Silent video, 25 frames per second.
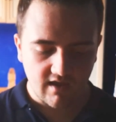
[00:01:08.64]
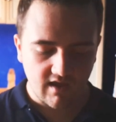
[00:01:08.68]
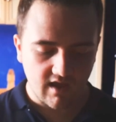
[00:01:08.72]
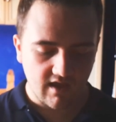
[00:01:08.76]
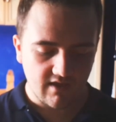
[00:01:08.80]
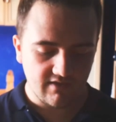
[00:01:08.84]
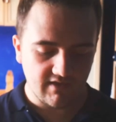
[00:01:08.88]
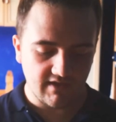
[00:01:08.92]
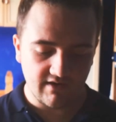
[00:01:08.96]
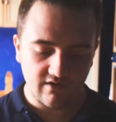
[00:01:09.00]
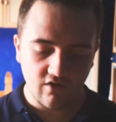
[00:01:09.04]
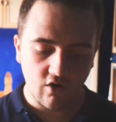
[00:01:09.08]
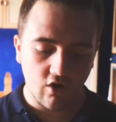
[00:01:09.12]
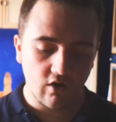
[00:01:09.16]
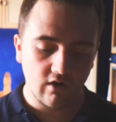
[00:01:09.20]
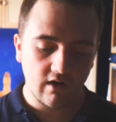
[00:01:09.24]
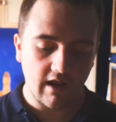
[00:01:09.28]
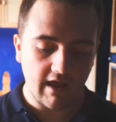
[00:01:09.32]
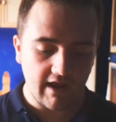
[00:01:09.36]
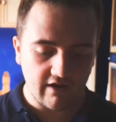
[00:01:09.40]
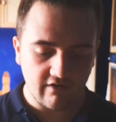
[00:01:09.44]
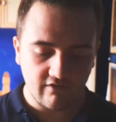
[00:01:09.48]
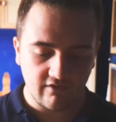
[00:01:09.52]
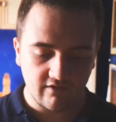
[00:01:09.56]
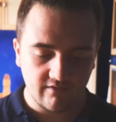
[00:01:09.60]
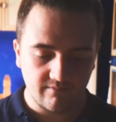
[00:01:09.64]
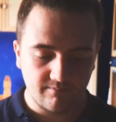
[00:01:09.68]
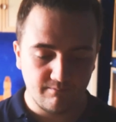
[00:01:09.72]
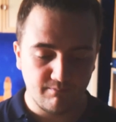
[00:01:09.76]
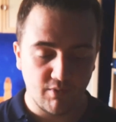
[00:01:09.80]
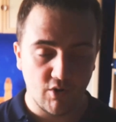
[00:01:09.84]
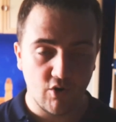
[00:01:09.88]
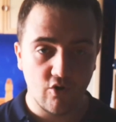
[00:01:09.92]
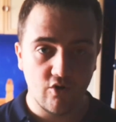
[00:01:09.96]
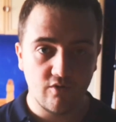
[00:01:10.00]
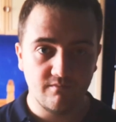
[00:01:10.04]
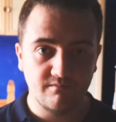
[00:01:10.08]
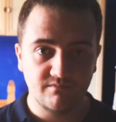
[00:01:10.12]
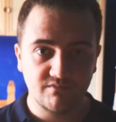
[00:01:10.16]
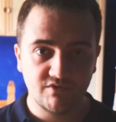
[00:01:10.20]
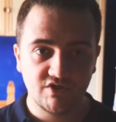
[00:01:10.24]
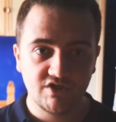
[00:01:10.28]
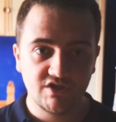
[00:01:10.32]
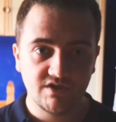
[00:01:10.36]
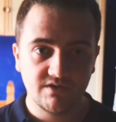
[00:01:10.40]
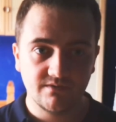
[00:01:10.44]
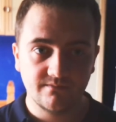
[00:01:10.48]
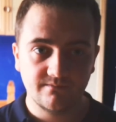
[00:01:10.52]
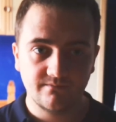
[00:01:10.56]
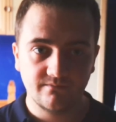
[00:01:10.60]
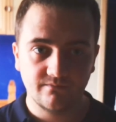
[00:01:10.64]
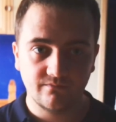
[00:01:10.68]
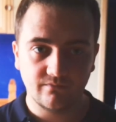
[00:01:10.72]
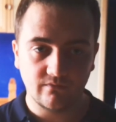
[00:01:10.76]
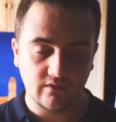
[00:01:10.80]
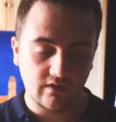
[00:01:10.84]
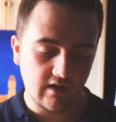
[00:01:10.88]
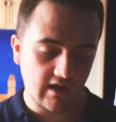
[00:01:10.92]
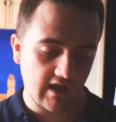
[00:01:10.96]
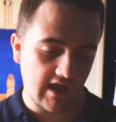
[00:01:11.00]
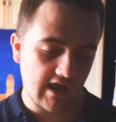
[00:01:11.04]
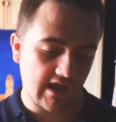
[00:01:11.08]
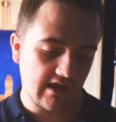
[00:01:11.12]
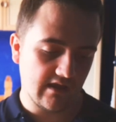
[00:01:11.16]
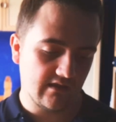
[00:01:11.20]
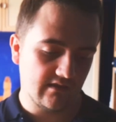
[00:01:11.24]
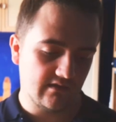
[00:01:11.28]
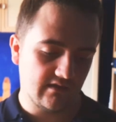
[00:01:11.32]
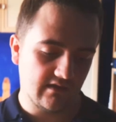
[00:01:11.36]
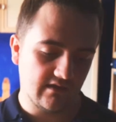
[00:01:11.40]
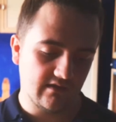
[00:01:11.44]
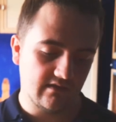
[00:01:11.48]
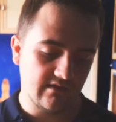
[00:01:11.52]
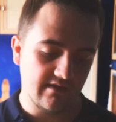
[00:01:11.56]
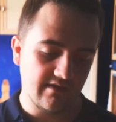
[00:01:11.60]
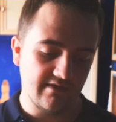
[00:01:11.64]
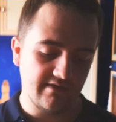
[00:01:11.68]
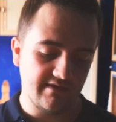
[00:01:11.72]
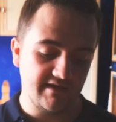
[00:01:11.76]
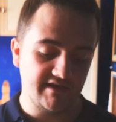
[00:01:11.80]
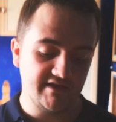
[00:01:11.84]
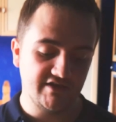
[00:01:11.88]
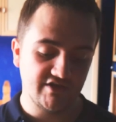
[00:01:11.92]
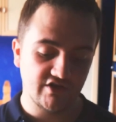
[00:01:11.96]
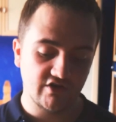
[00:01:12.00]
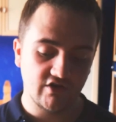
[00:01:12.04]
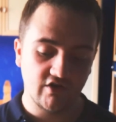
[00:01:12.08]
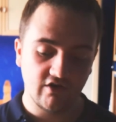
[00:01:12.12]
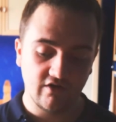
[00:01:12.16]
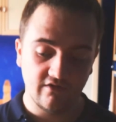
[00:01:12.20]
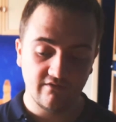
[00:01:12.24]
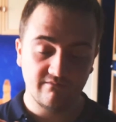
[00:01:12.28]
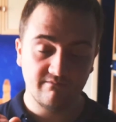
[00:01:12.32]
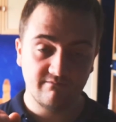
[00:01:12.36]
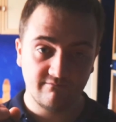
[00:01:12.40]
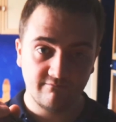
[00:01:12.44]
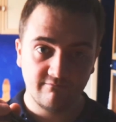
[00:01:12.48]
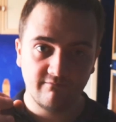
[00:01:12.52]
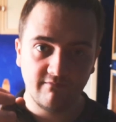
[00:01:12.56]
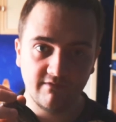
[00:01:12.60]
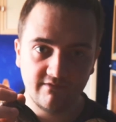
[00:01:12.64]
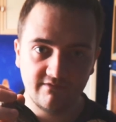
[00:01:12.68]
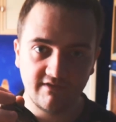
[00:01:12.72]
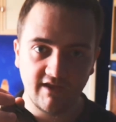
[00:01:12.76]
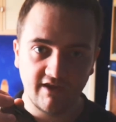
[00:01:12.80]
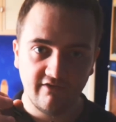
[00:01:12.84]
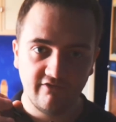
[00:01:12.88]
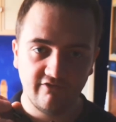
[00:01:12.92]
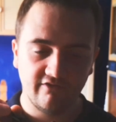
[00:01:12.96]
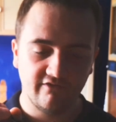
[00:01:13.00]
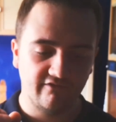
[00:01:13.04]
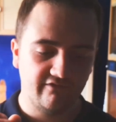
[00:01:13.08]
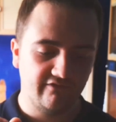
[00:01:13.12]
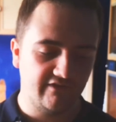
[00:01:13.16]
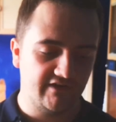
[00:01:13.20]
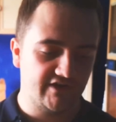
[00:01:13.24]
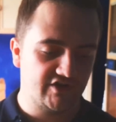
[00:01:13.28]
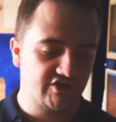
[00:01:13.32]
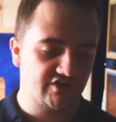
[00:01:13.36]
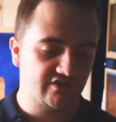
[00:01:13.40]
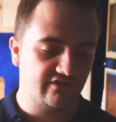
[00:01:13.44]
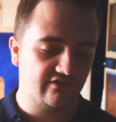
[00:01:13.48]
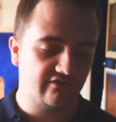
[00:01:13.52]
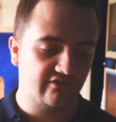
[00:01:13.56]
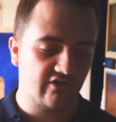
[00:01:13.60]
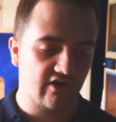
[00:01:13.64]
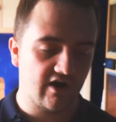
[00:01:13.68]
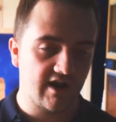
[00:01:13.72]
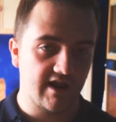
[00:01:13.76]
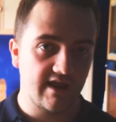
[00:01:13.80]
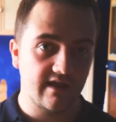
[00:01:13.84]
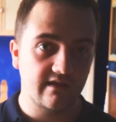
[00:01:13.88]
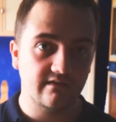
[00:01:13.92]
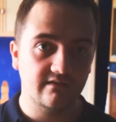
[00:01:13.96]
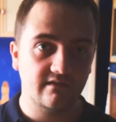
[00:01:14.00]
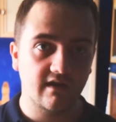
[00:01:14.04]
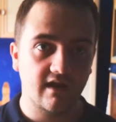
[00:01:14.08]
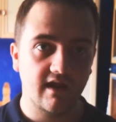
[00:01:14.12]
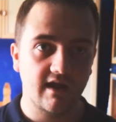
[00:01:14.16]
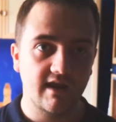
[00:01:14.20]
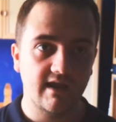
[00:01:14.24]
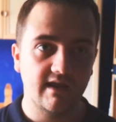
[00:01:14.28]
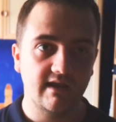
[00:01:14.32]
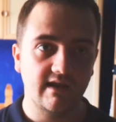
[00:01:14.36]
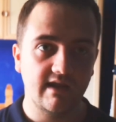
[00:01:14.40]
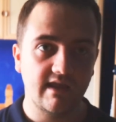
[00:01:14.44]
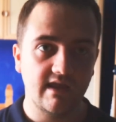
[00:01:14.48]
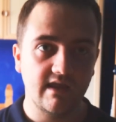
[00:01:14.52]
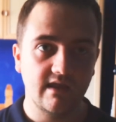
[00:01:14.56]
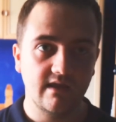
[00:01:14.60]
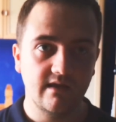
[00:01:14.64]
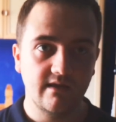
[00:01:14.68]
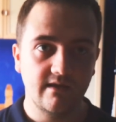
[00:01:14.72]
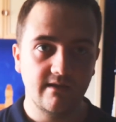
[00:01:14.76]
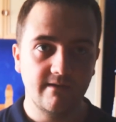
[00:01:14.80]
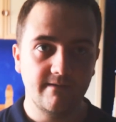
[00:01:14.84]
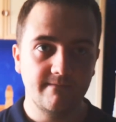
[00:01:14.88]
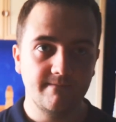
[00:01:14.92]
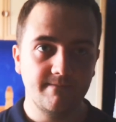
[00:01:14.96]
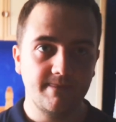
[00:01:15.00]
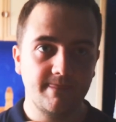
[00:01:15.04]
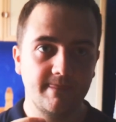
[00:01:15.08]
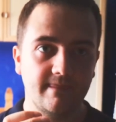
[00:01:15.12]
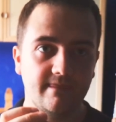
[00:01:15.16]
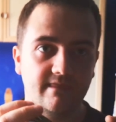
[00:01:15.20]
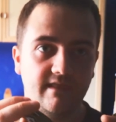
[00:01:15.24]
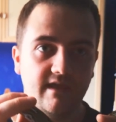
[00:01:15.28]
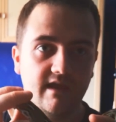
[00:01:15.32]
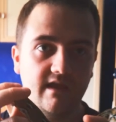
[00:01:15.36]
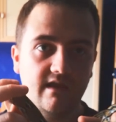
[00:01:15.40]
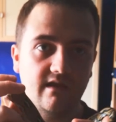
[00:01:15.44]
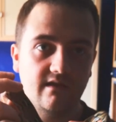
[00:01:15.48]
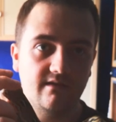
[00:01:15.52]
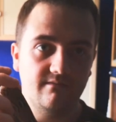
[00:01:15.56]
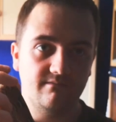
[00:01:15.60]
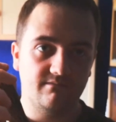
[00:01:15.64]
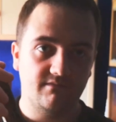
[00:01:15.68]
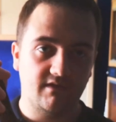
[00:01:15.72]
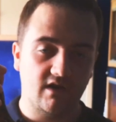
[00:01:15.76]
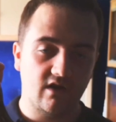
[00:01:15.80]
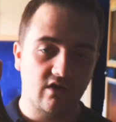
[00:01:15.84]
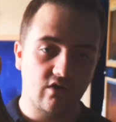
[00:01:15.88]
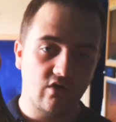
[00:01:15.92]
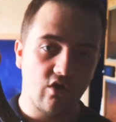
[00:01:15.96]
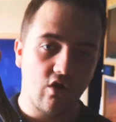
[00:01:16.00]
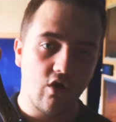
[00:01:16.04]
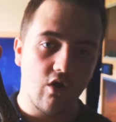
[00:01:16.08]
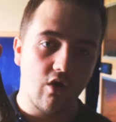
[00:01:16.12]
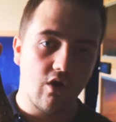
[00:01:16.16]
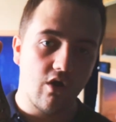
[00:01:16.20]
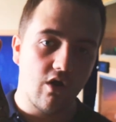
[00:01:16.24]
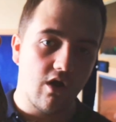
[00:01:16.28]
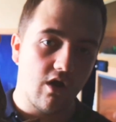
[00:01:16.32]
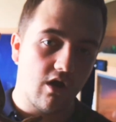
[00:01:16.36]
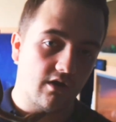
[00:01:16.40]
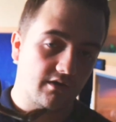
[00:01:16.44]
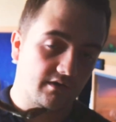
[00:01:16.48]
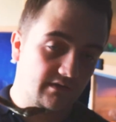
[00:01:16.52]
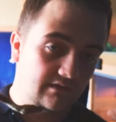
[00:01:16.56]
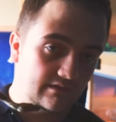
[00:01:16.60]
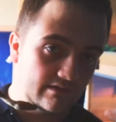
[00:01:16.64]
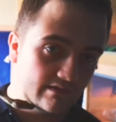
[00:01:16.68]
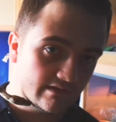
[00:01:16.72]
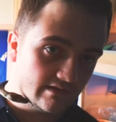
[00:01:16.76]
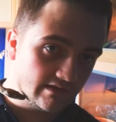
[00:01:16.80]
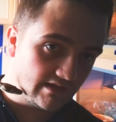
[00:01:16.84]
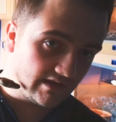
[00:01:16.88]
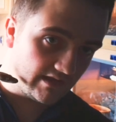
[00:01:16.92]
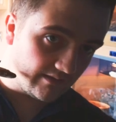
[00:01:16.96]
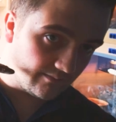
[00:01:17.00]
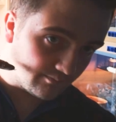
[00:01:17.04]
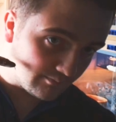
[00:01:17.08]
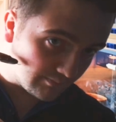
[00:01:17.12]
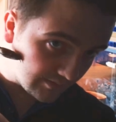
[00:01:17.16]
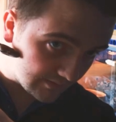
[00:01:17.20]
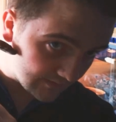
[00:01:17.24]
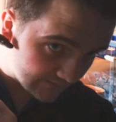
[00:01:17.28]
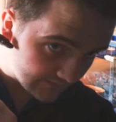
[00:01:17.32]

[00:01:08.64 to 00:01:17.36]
They're not like Burms, okay? These are a different fish to fry entirely. They're a lot harder to keep.